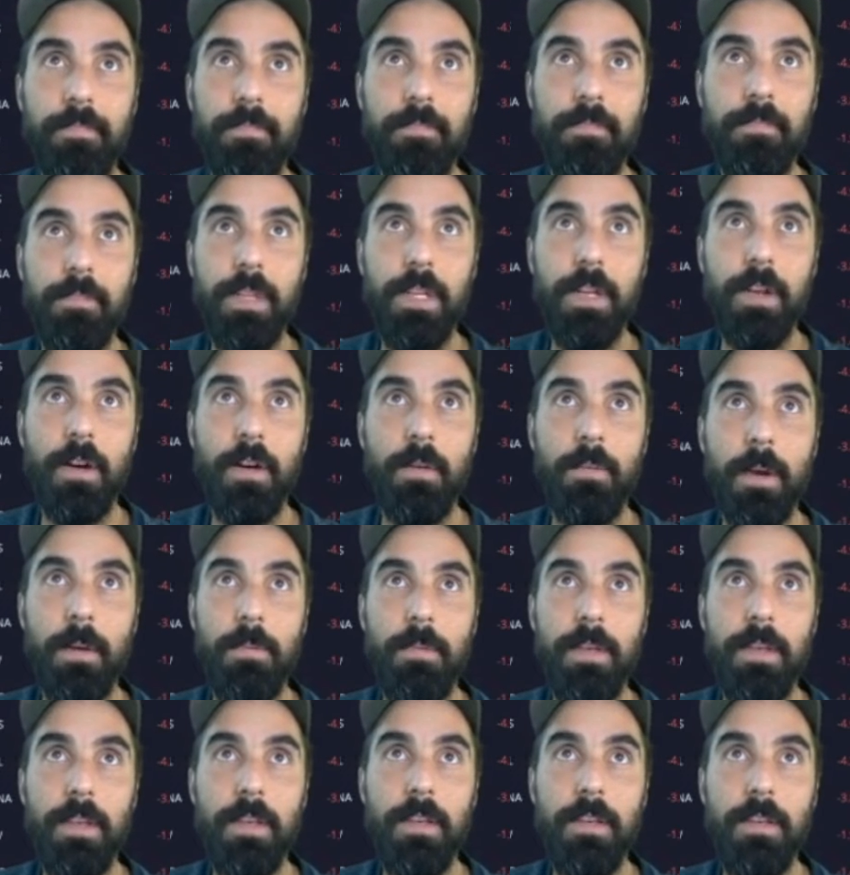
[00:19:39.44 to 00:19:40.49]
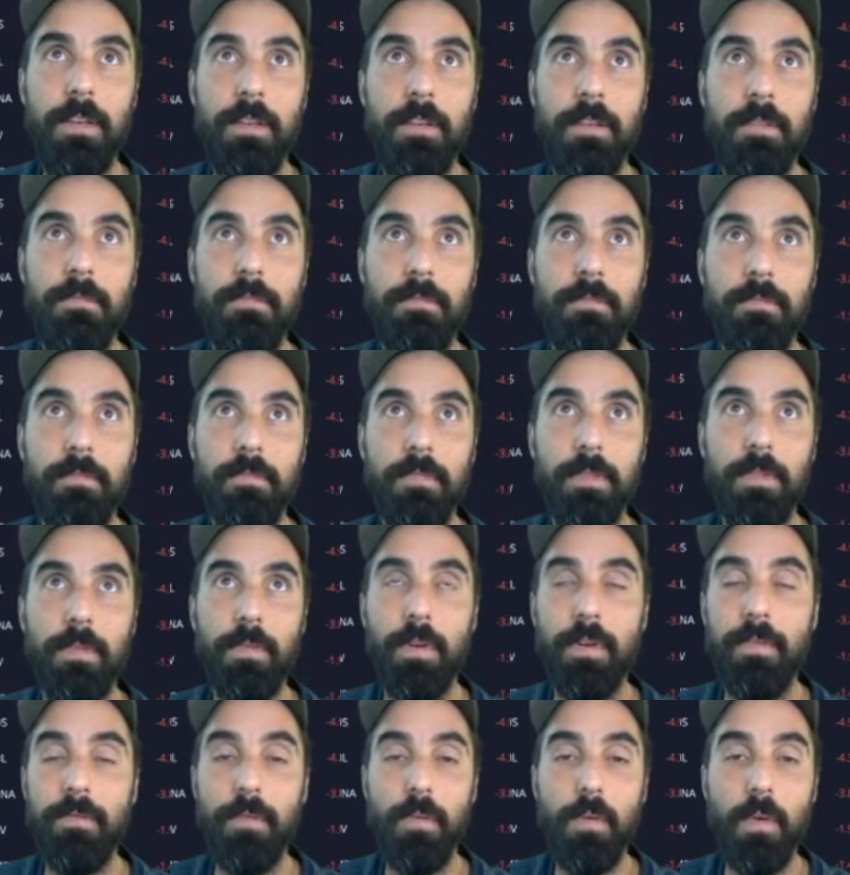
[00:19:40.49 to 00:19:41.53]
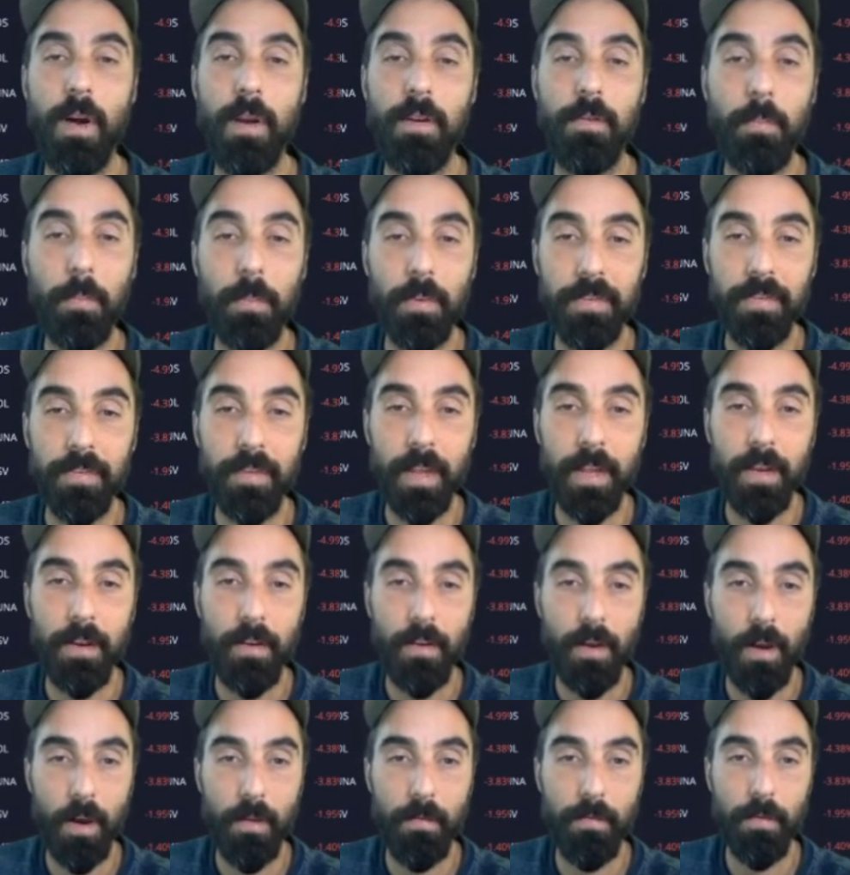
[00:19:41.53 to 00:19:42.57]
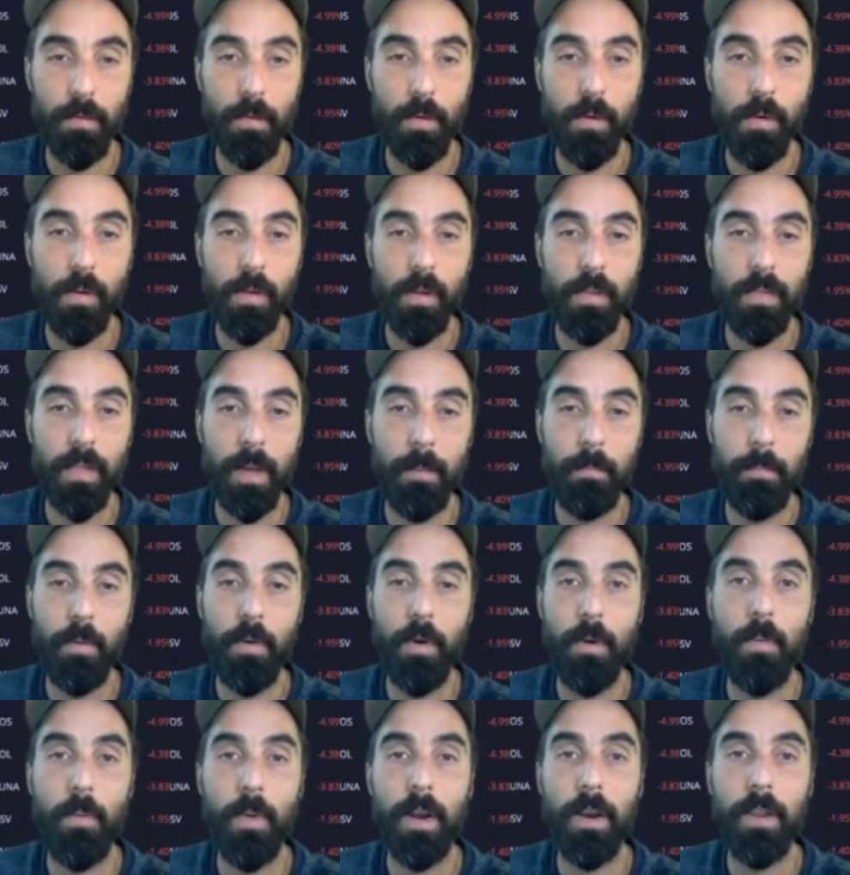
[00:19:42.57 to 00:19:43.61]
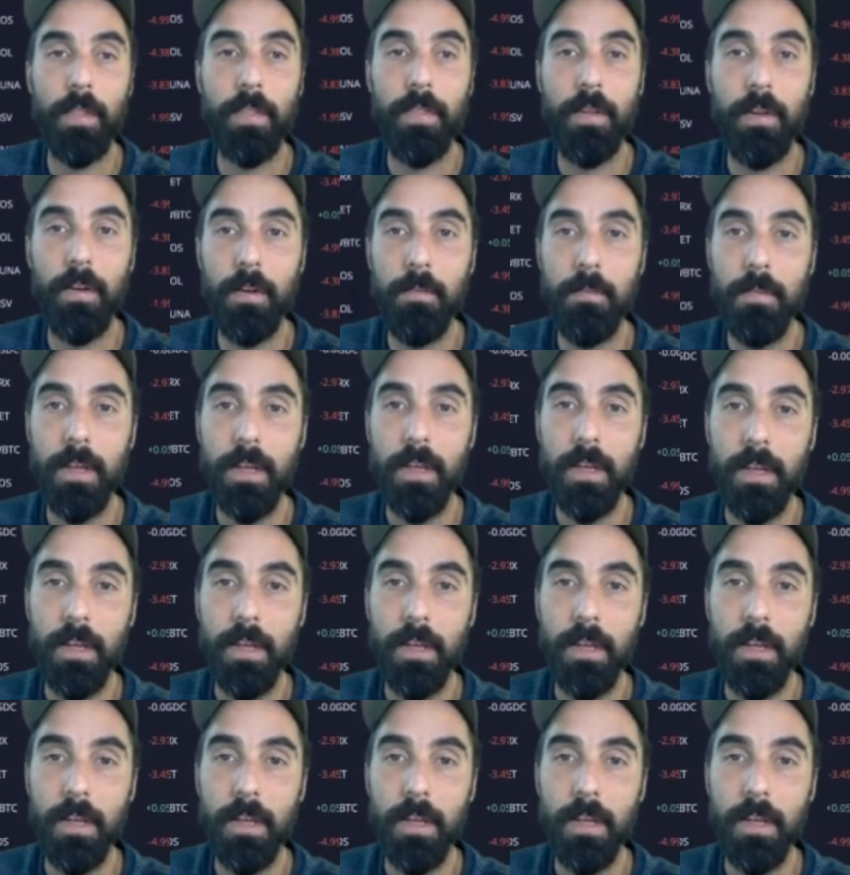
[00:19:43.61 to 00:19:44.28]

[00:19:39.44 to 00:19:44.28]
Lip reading: maybe 300-400% overall on that 0.1 Ethereum.